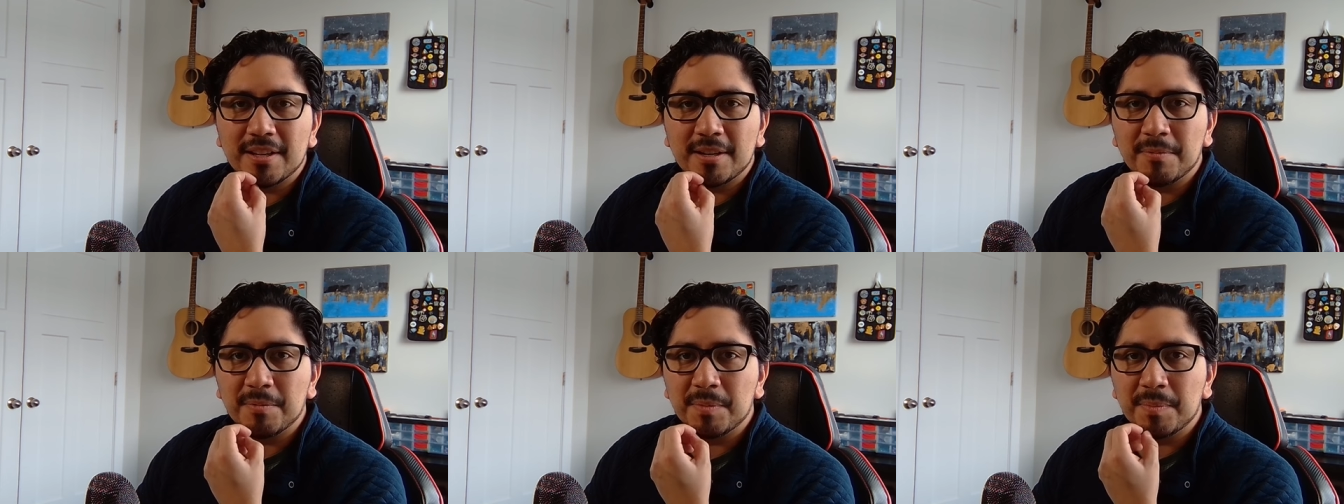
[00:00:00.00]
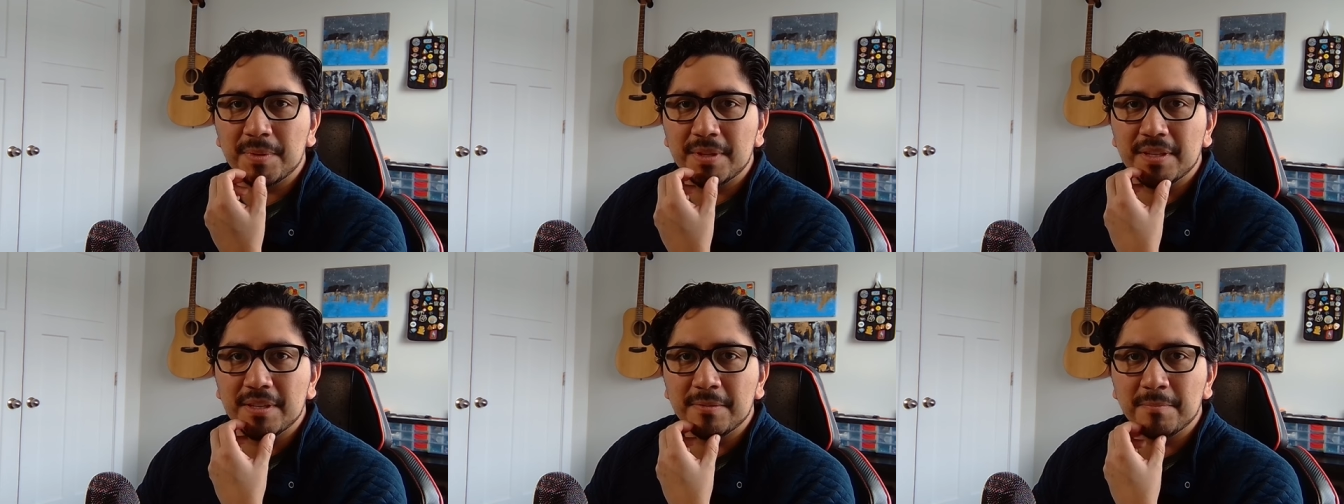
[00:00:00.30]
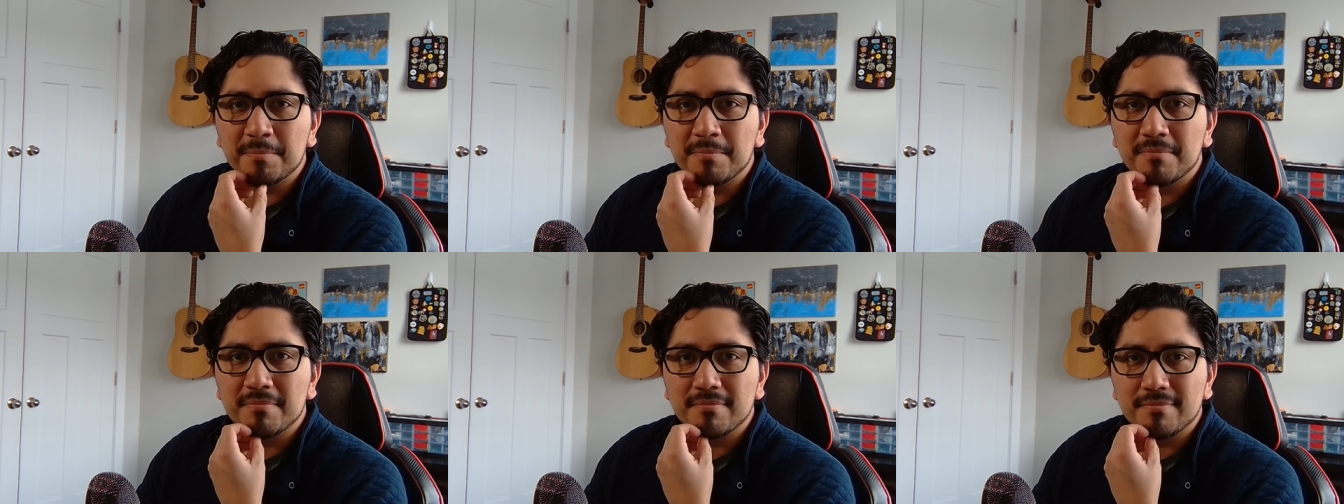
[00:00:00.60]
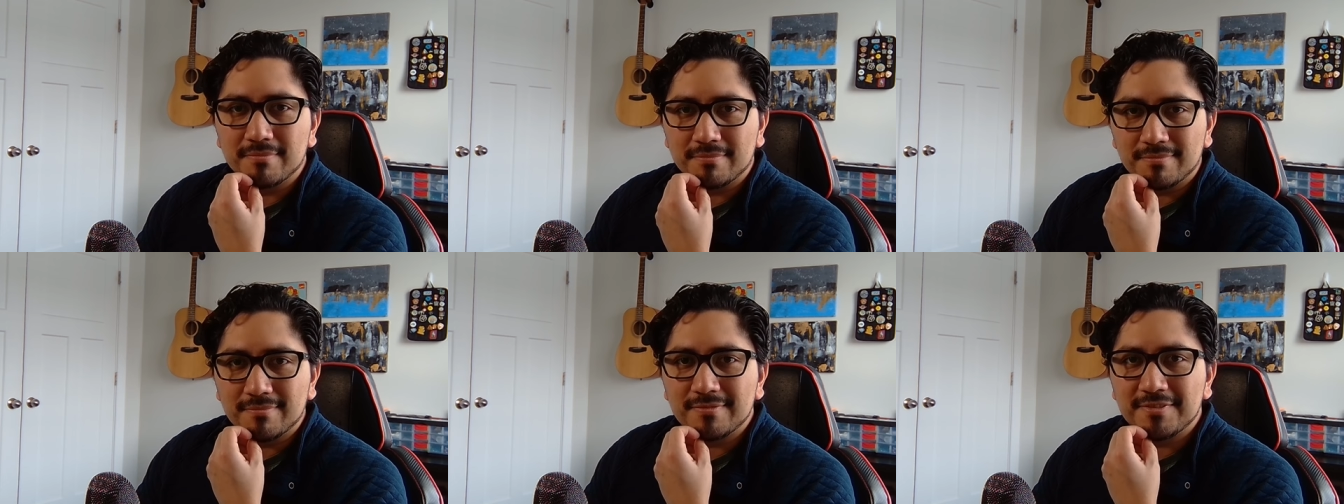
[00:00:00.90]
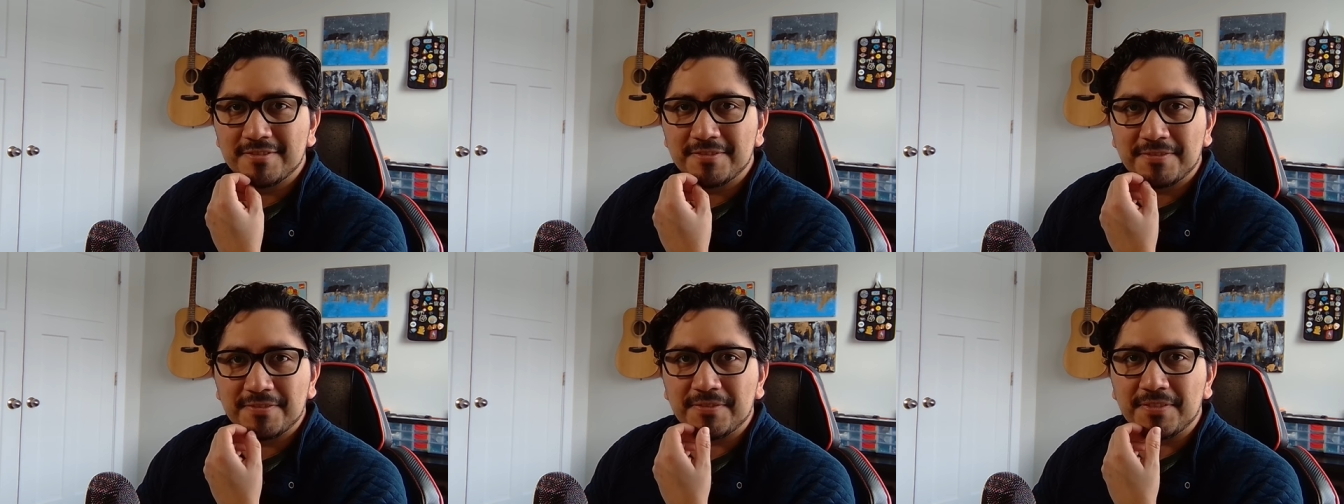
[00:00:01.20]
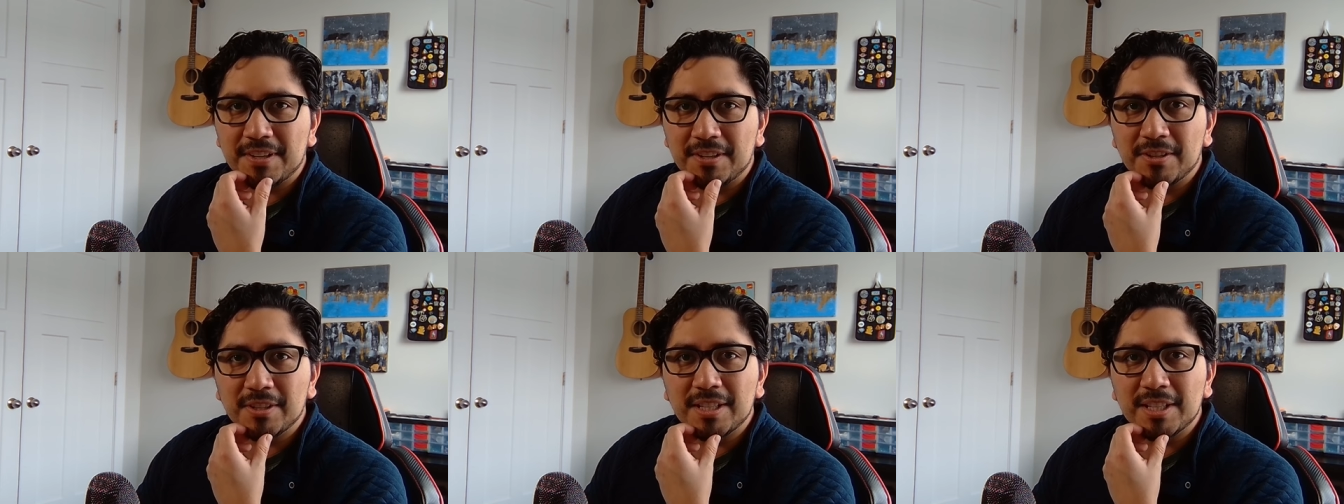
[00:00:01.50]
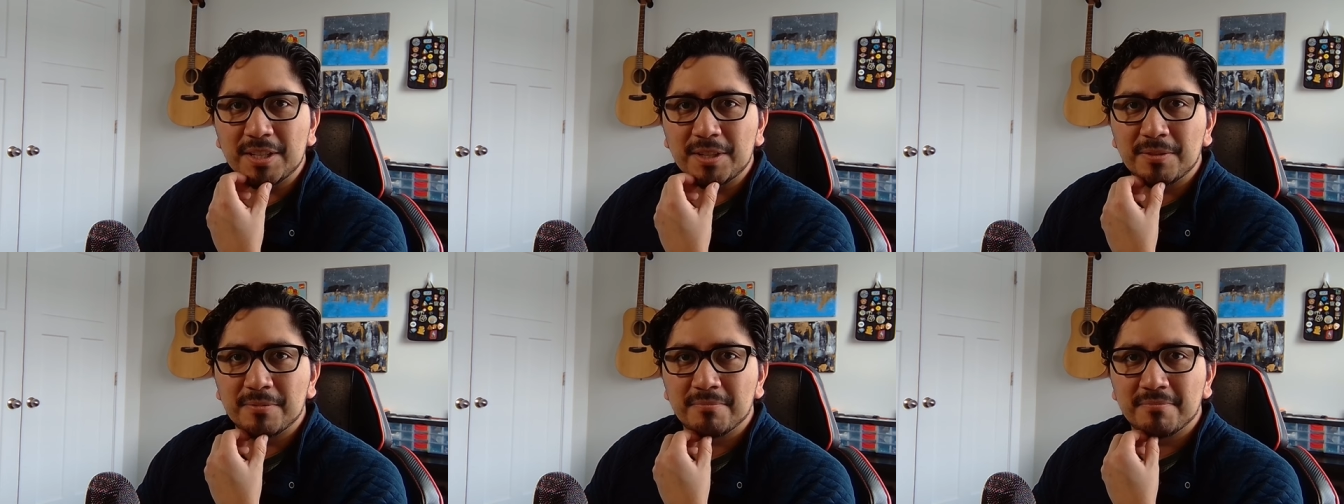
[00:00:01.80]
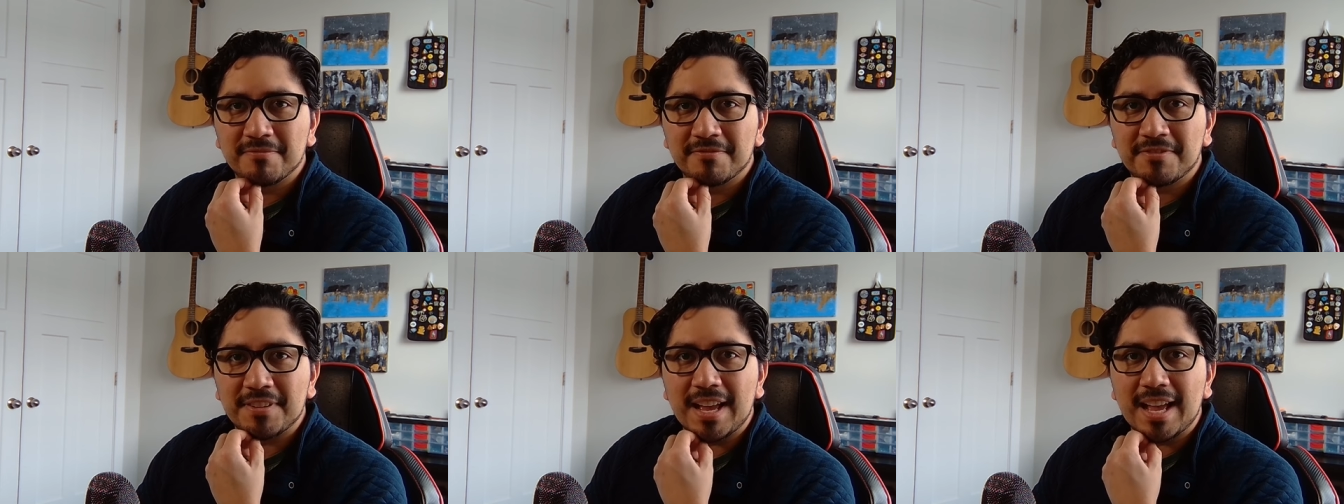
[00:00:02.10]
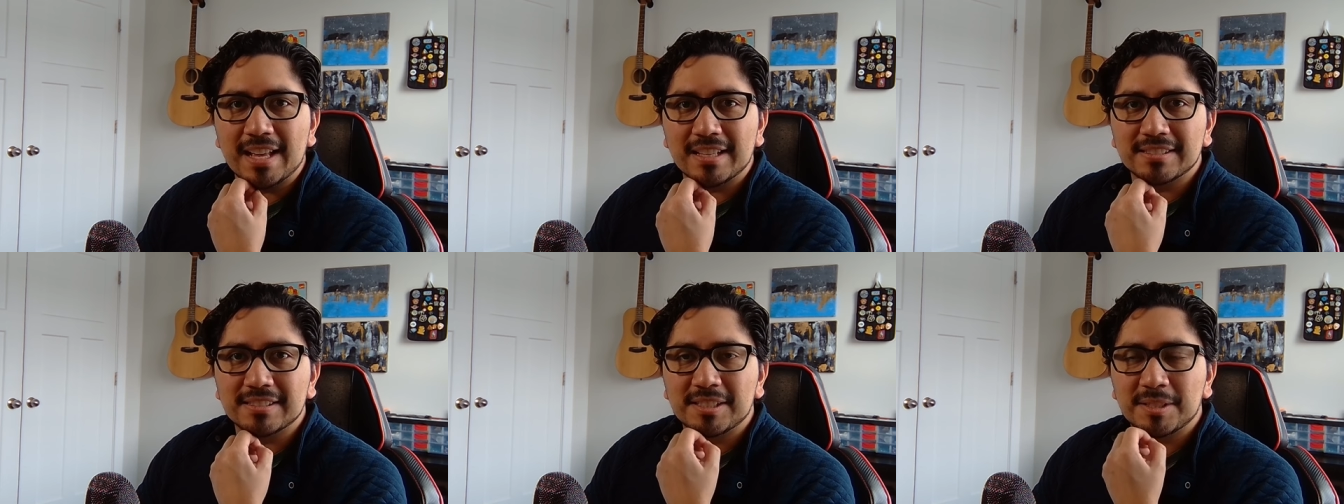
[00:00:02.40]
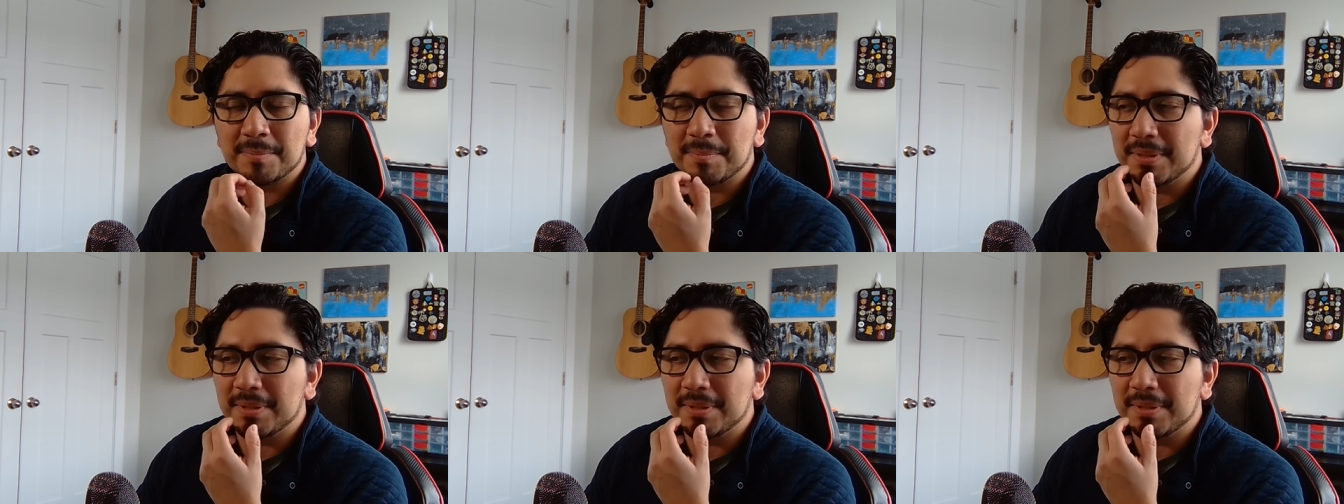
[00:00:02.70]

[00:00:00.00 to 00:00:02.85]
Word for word: it would be fairly fast,